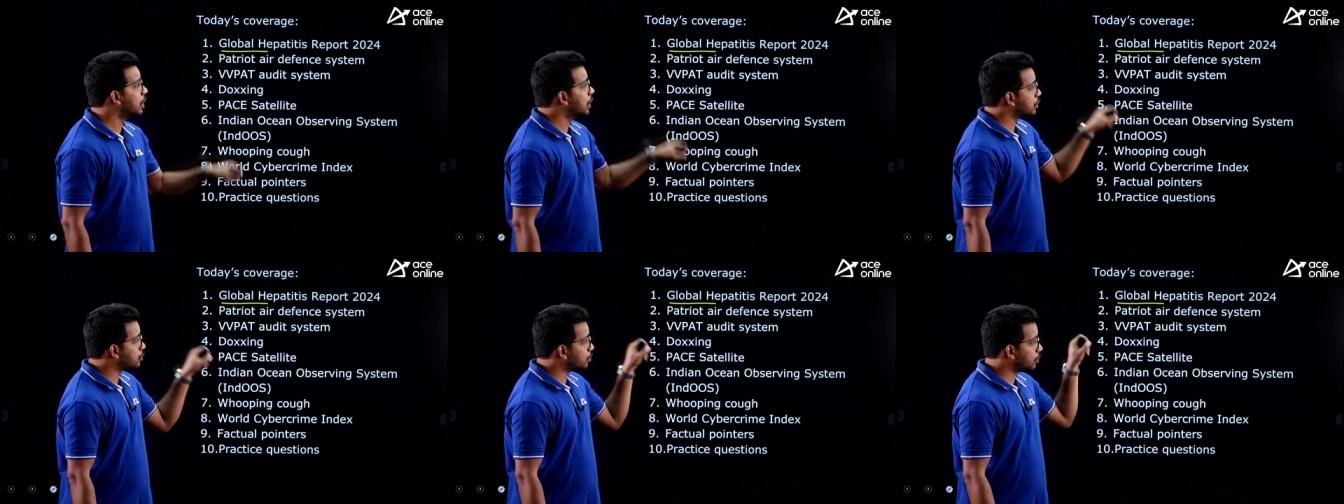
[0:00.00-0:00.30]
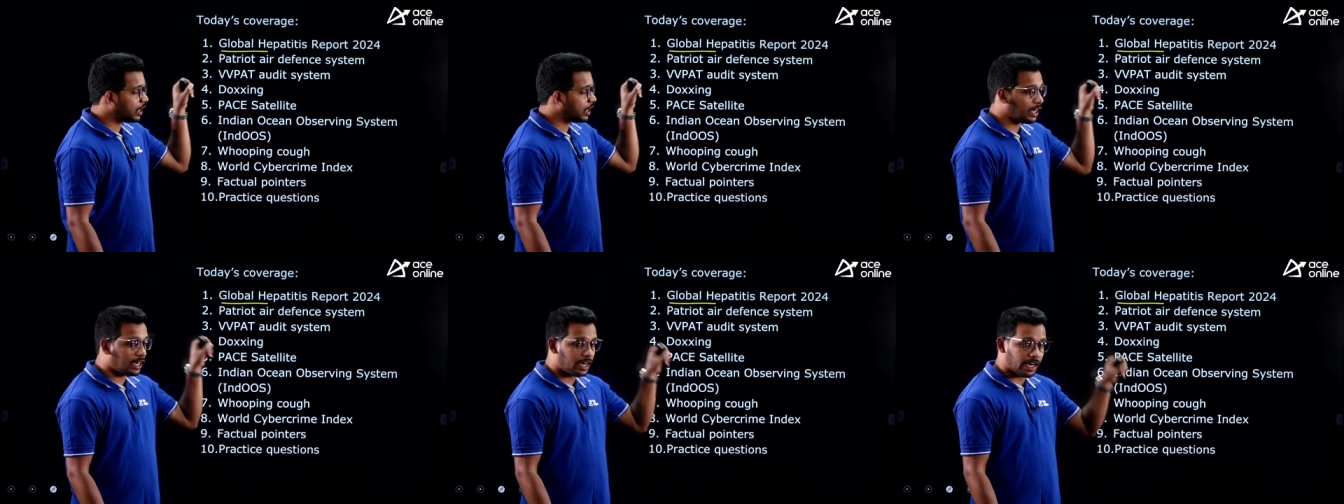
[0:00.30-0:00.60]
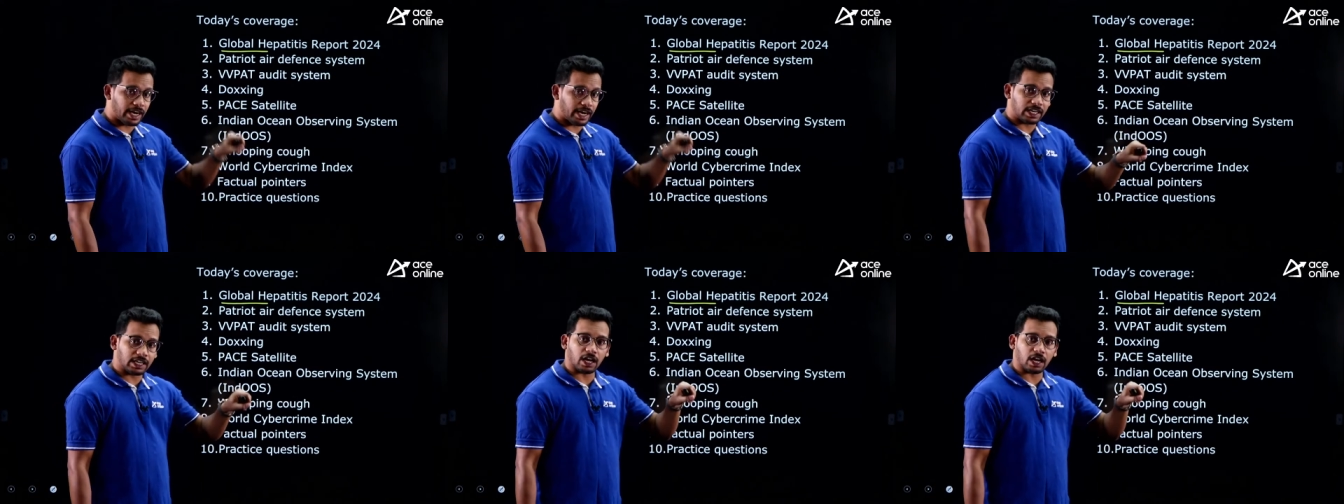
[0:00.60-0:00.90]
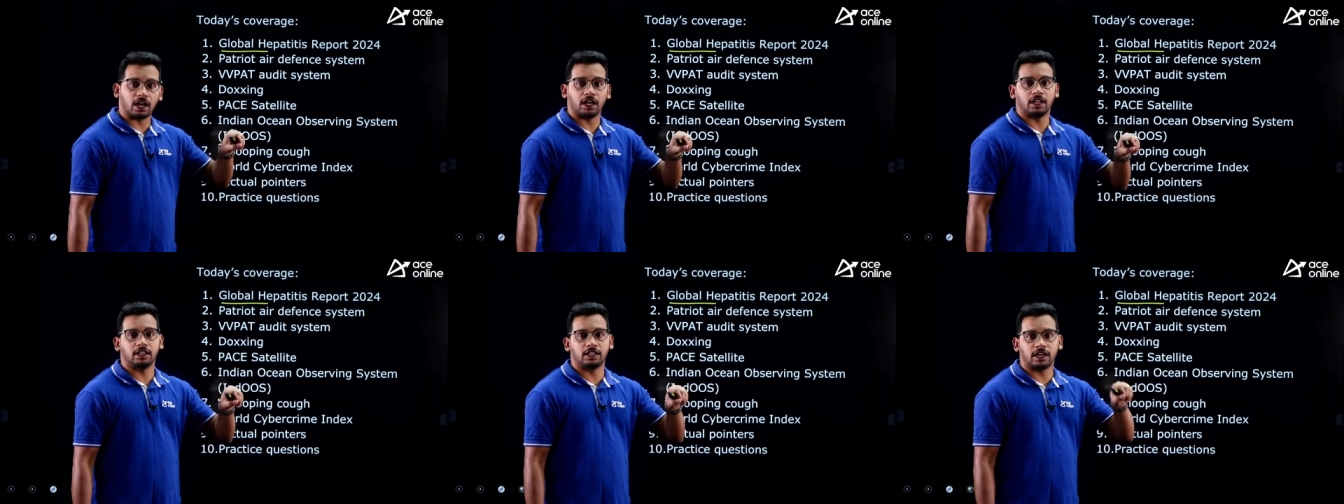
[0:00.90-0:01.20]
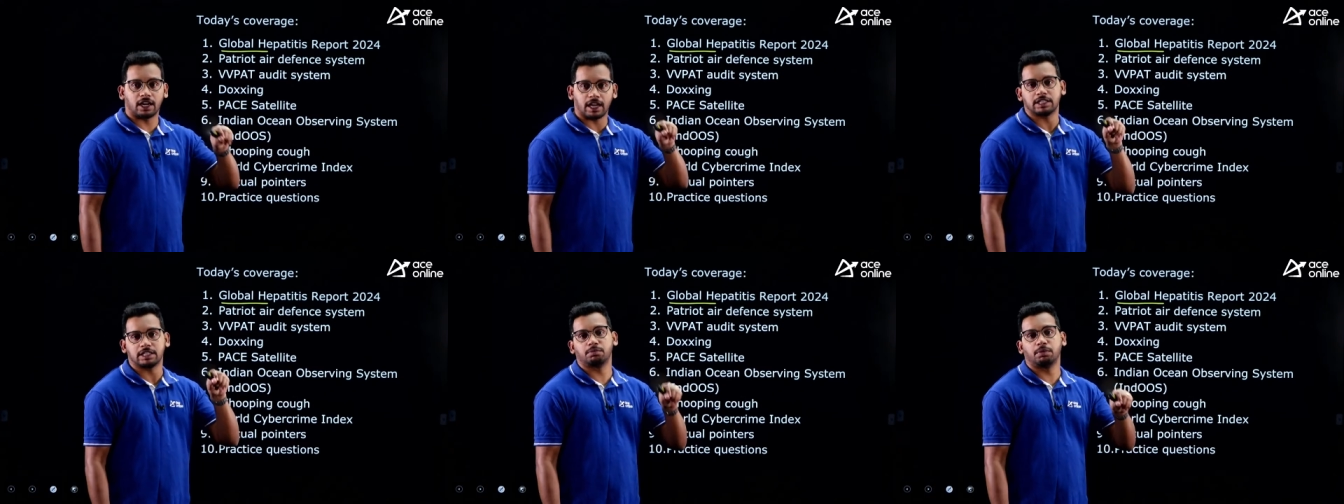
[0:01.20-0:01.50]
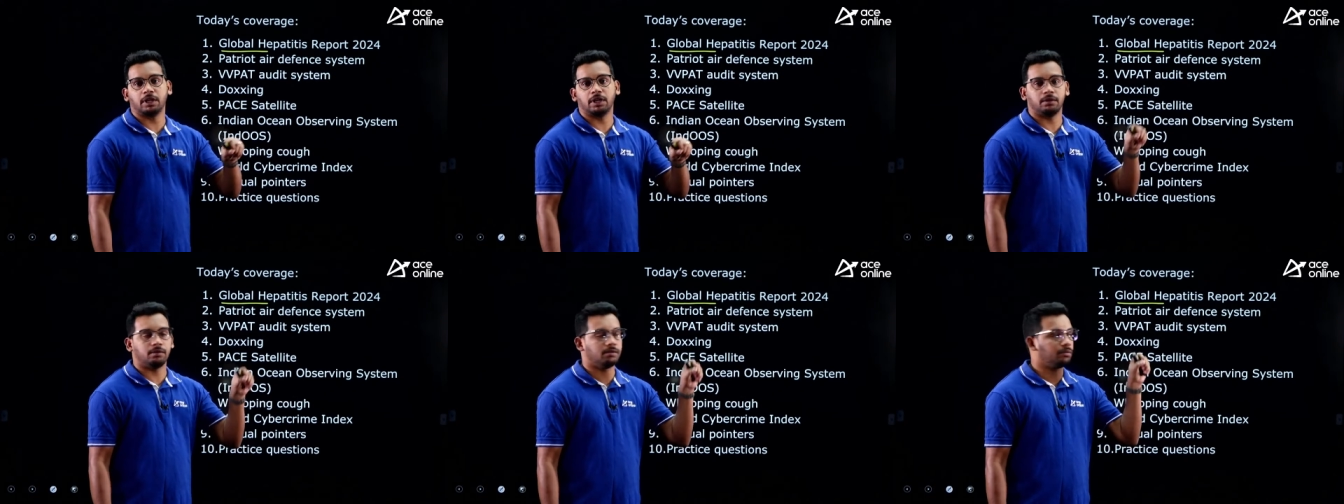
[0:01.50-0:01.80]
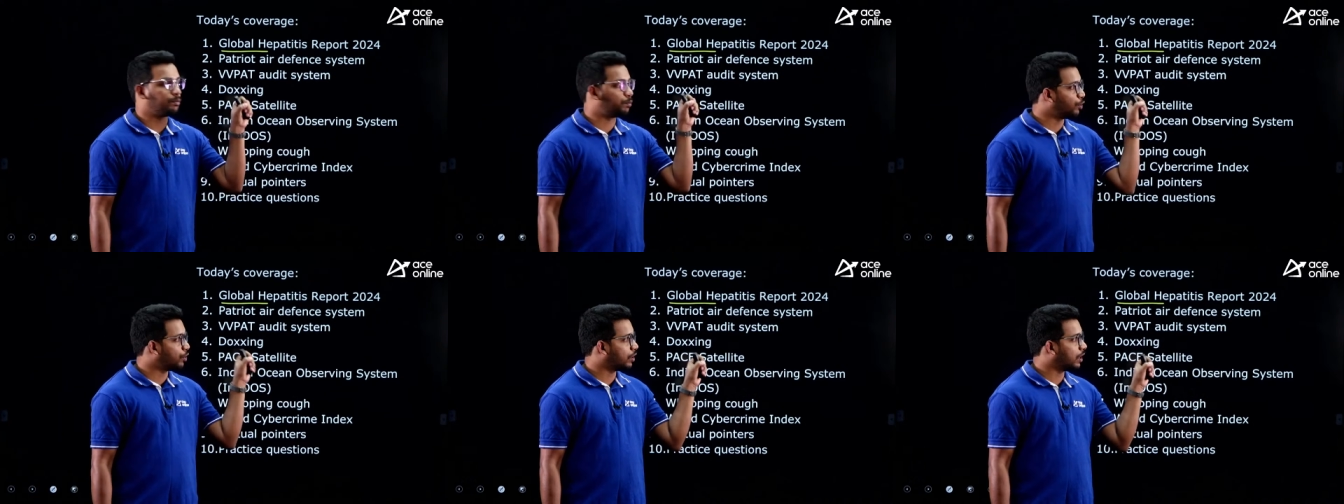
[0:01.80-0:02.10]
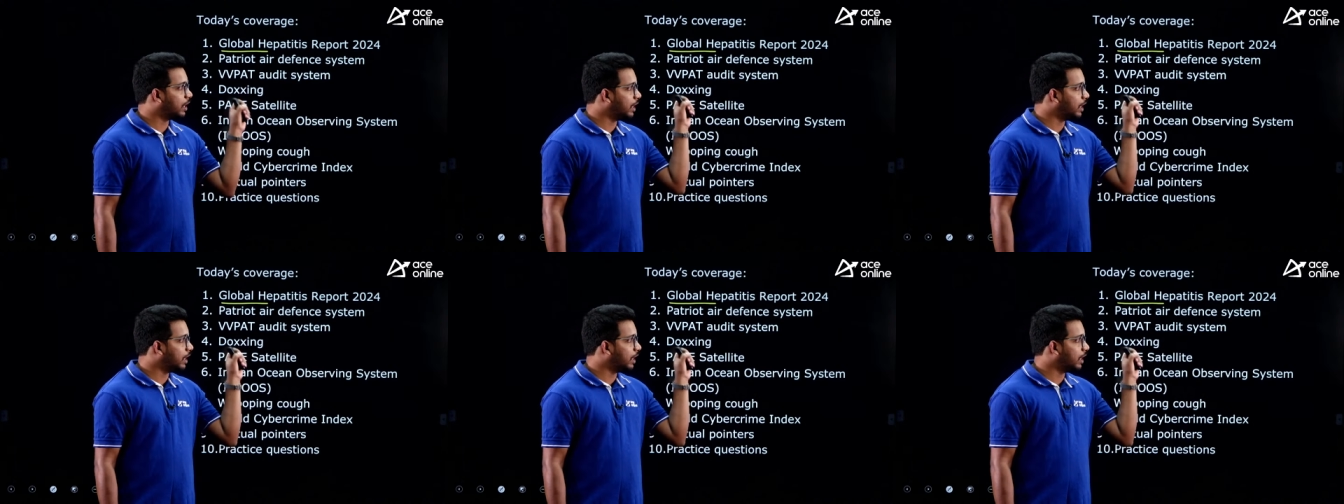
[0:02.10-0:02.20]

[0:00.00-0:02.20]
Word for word: So the data that has been put